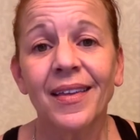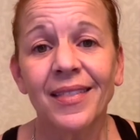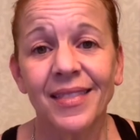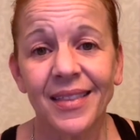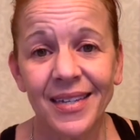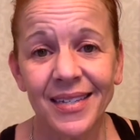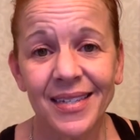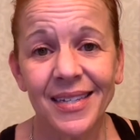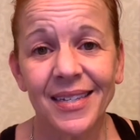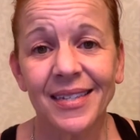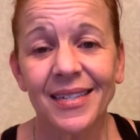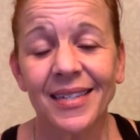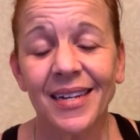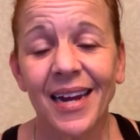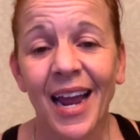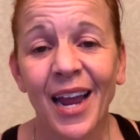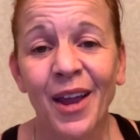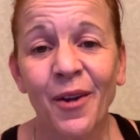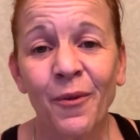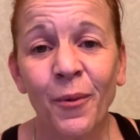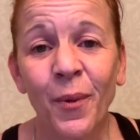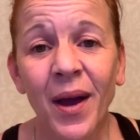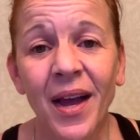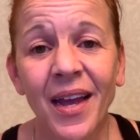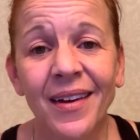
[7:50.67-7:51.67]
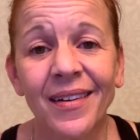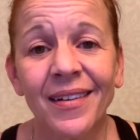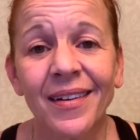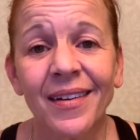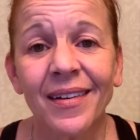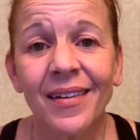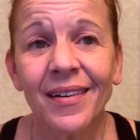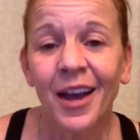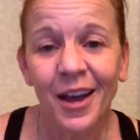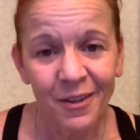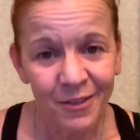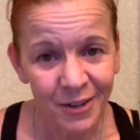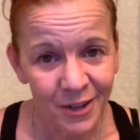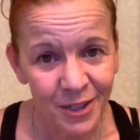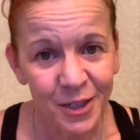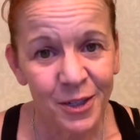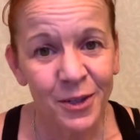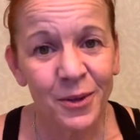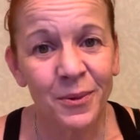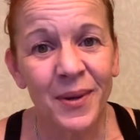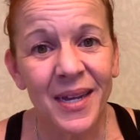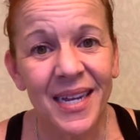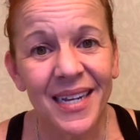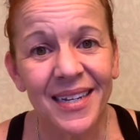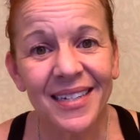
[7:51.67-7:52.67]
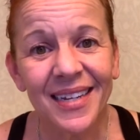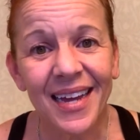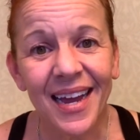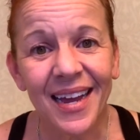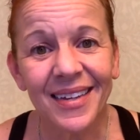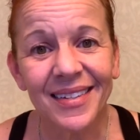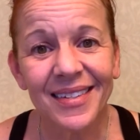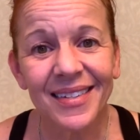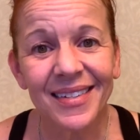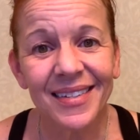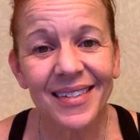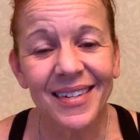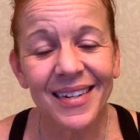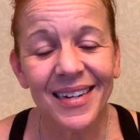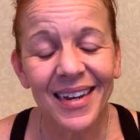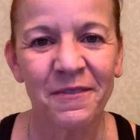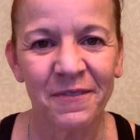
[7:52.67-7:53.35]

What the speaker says: this is night one of our 2 week test.